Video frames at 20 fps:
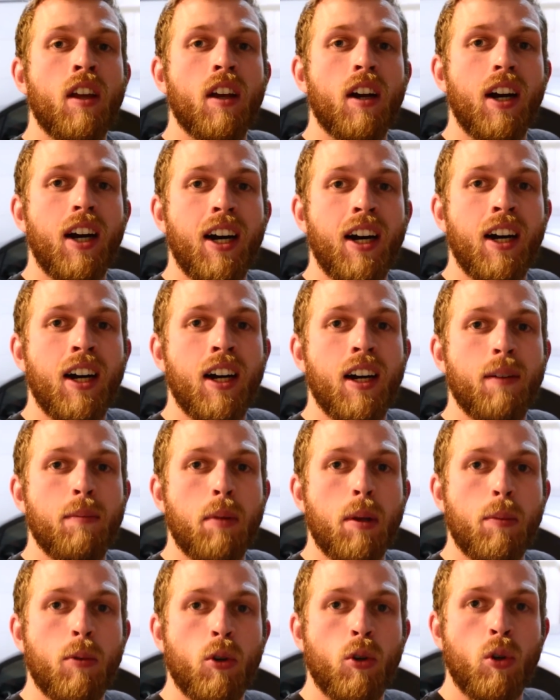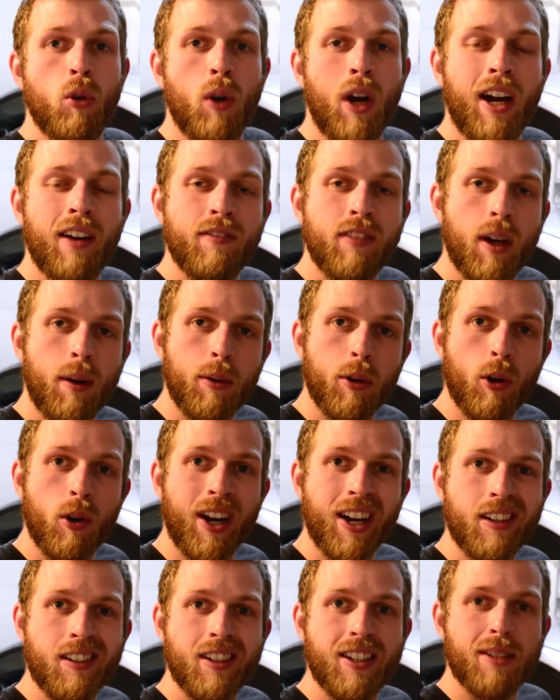People who have
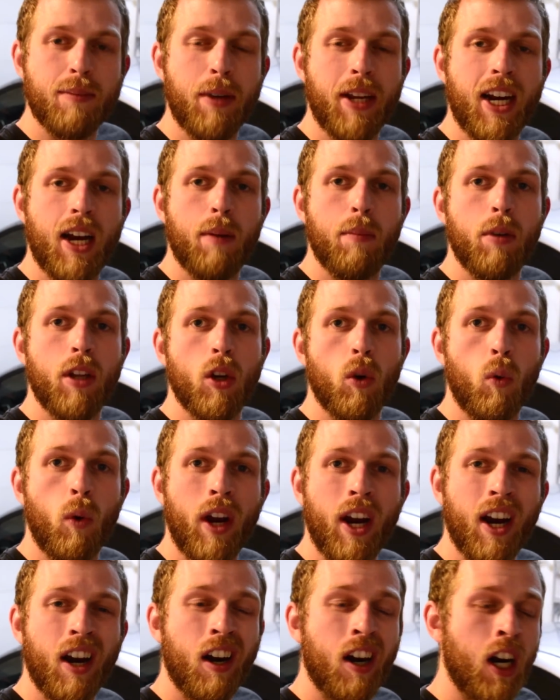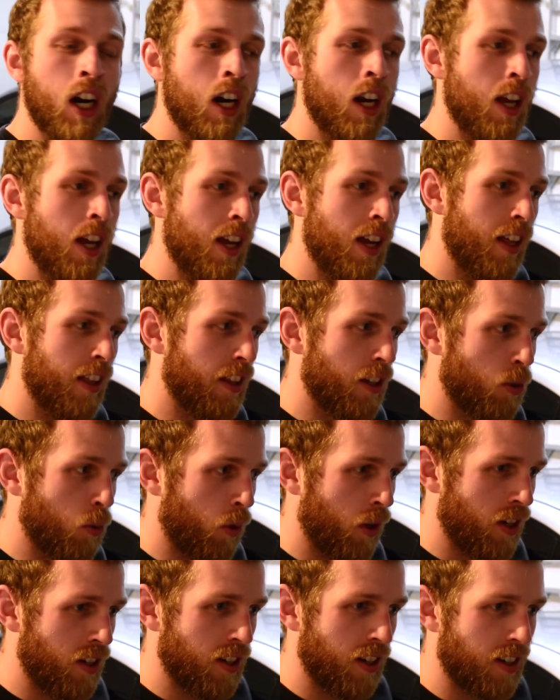WRXs may not be aware. The
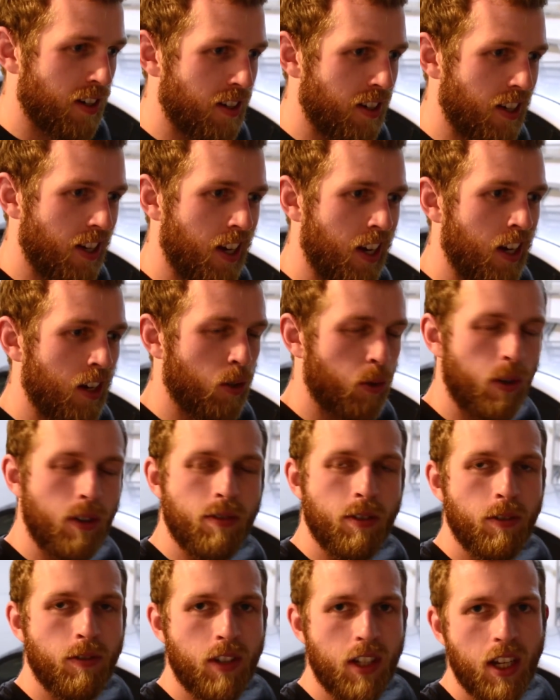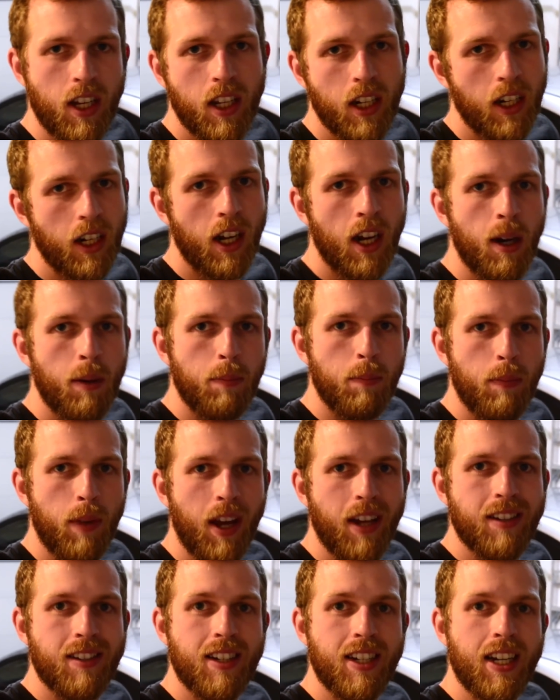2016, 2015 and up
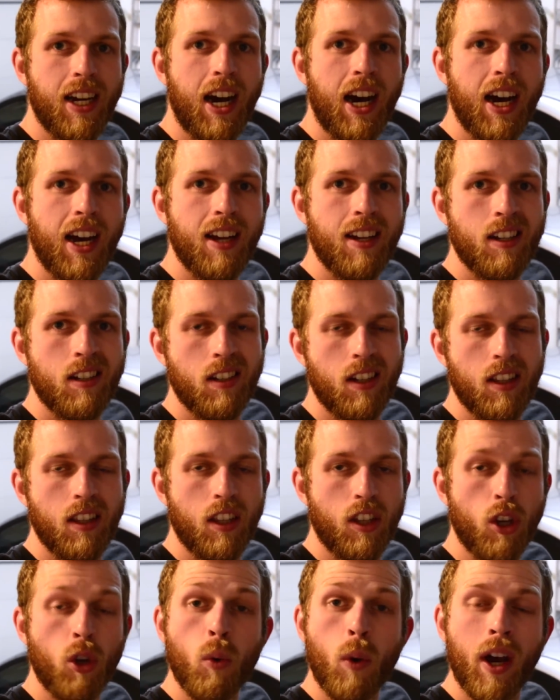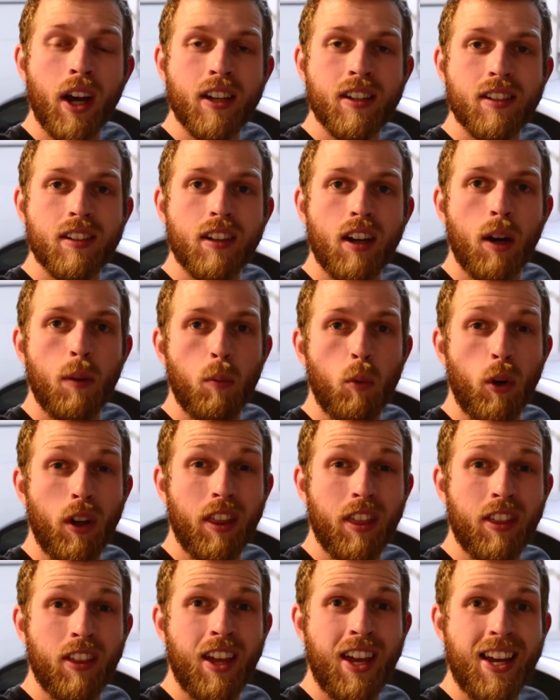STIs in the US come
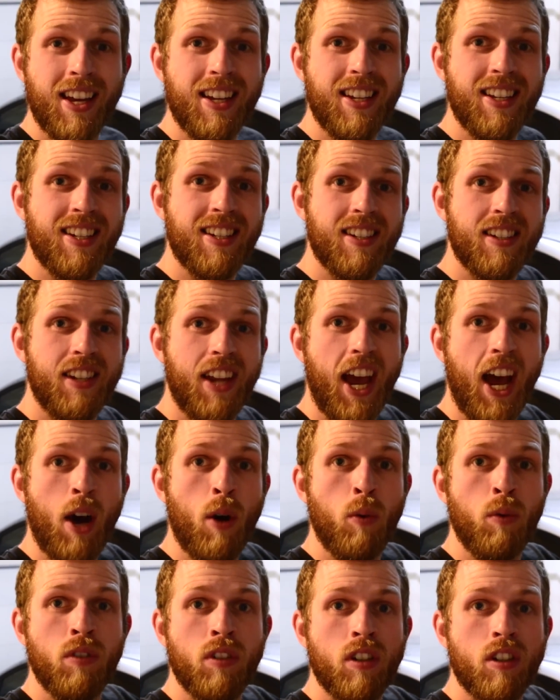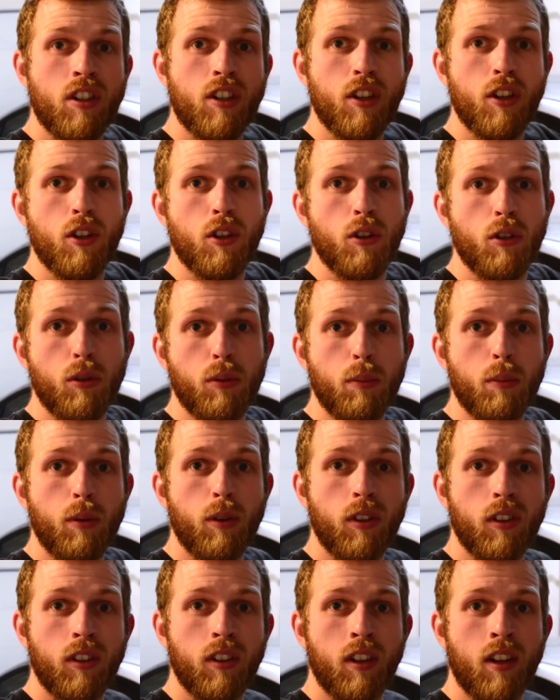with sound
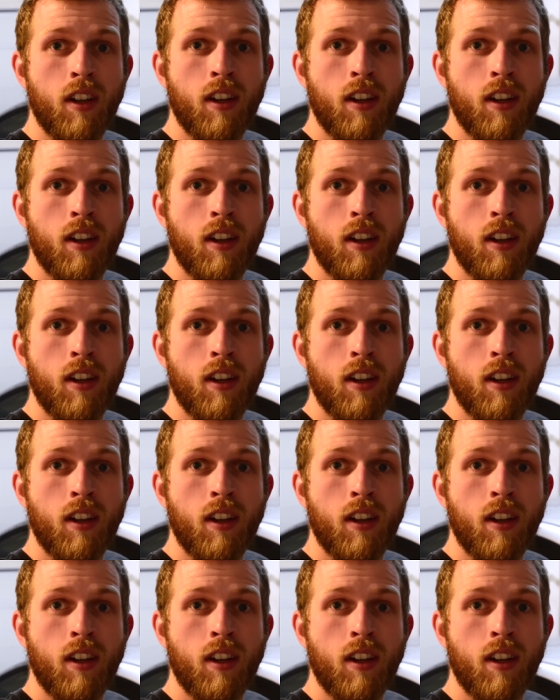tubes.